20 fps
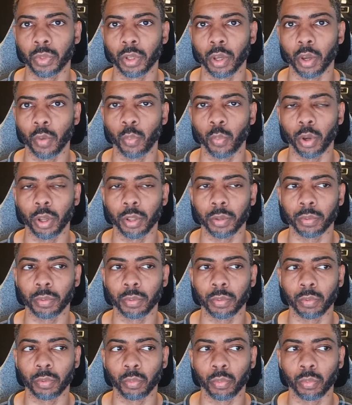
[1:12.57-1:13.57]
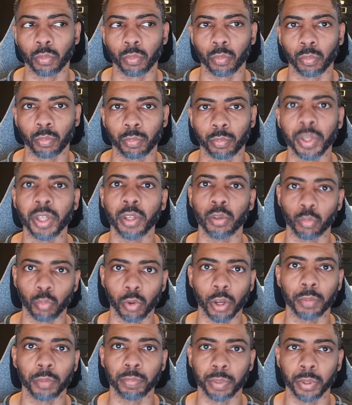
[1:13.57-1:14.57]
of what being
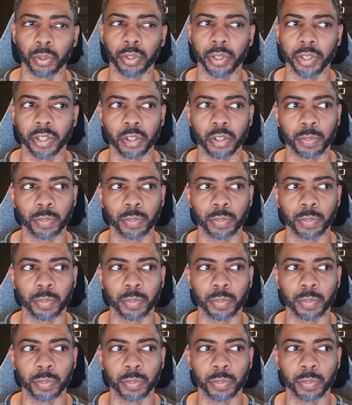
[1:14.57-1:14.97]
red pilled is,